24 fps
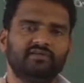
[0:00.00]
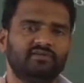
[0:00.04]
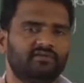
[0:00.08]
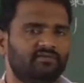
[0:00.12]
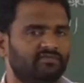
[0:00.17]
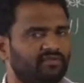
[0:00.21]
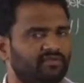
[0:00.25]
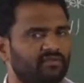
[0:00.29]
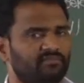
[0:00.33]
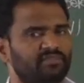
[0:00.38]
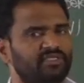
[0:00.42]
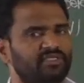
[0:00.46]

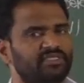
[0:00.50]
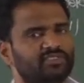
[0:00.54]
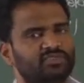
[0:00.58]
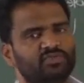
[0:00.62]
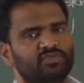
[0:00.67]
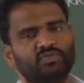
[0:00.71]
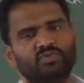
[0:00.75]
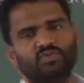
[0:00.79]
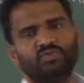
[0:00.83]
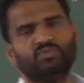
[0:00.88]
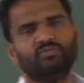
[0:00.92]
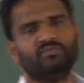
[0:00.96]
From these
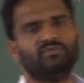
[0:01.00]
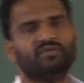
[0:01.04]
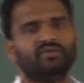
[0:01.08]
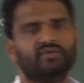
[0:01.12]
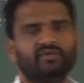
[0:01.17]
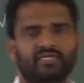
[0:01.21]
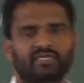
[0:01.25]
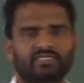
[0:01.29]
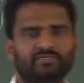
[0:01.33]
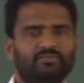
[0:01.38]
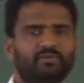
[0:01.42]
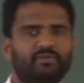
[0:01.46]
two
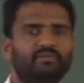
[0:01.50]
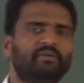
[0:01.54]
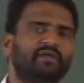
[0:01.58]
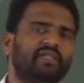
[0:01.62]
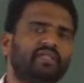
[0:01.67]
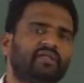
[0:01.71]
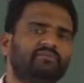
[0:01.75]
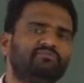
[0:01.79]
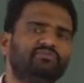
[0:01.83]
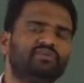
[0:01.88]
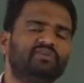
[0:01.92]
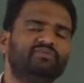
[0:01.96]
experimental
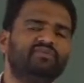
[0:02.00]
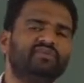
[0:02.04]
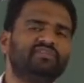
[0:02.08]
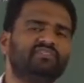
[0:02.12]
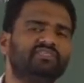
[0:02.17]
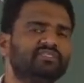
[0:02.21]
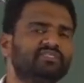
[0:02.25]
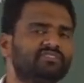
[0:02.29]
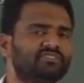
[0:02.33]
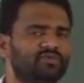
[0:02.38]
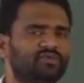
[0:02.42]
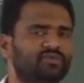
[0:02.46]

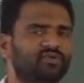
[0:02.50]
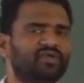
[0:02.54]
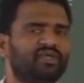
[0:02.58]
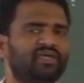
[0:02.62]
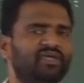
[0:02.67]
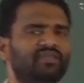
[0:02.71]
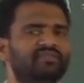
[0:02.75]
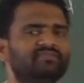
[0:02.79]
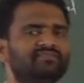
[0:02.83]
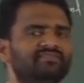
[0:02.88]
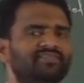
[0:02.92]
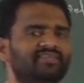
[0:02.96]
observations you
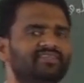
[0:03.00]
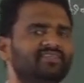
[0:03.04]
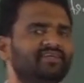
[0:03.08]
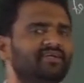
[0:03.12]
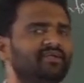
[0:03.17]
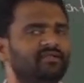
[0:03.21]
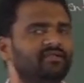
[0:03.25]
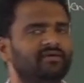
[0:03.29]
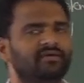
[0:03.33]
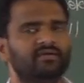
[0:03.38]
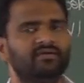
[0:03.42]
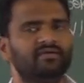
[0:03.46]
can say that
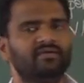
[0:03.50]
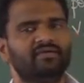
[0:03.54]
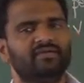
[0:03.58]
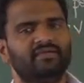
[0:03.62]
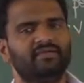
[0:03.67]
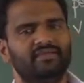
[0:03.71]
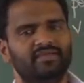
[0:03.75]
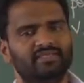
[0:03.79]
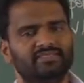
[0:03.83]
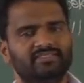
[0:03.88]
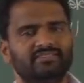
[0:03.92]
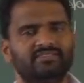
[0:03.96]

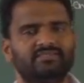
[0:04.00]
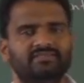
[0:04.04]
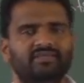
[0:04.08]
yes,